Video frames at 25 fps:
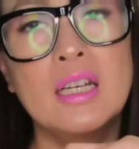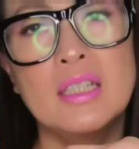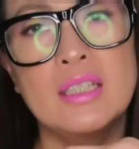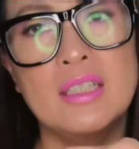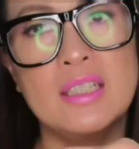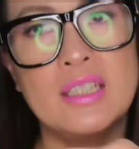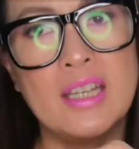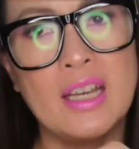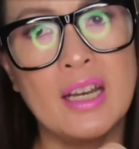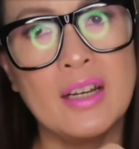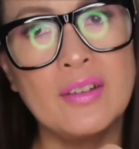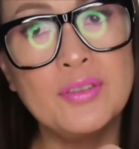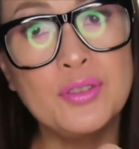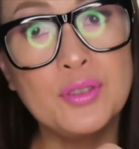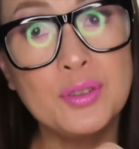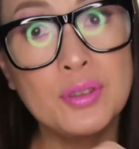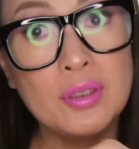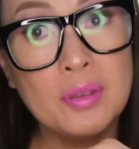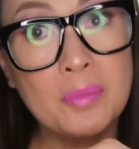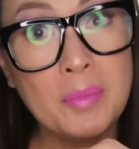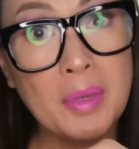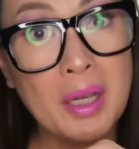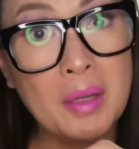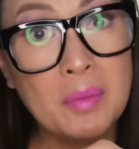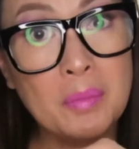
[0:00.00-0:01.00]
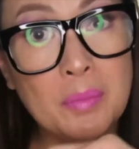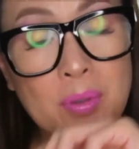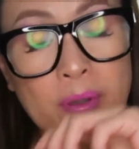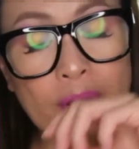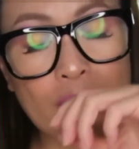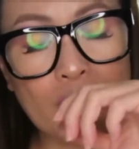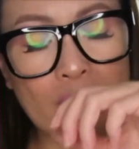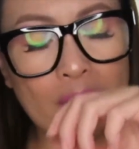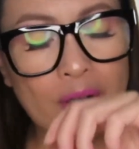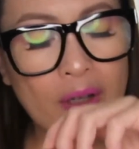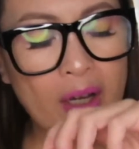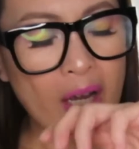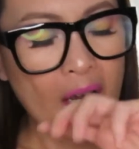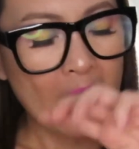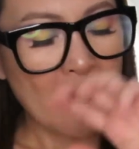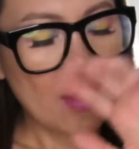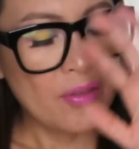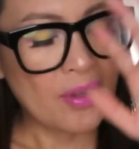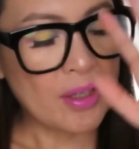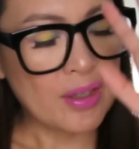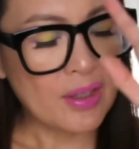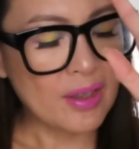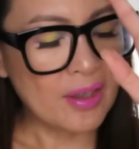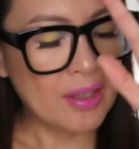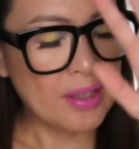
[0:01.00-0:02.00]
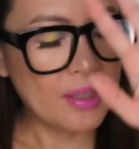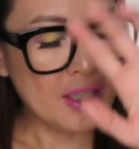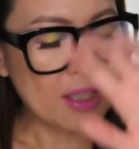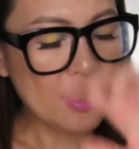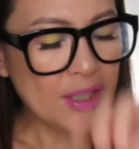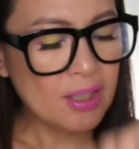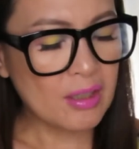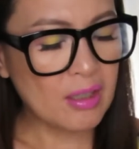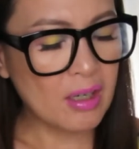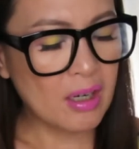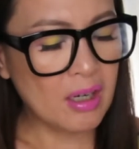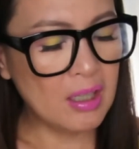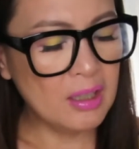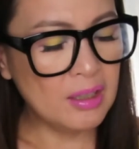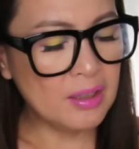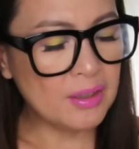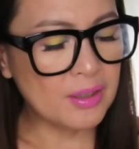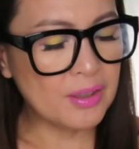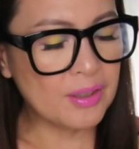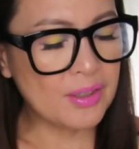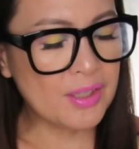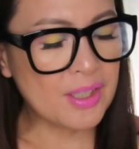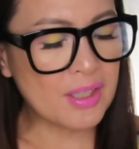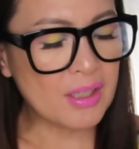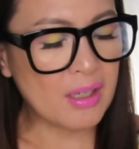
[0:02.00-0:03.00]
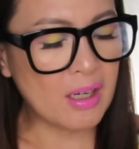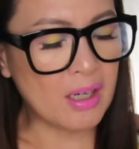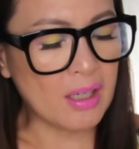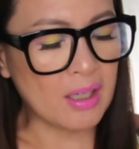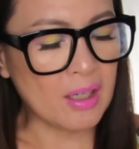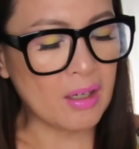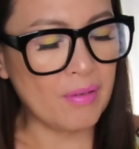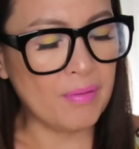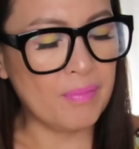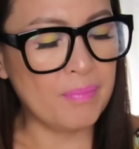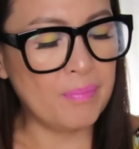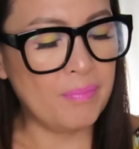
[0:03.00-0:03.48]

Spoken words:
You have to remember that these colors are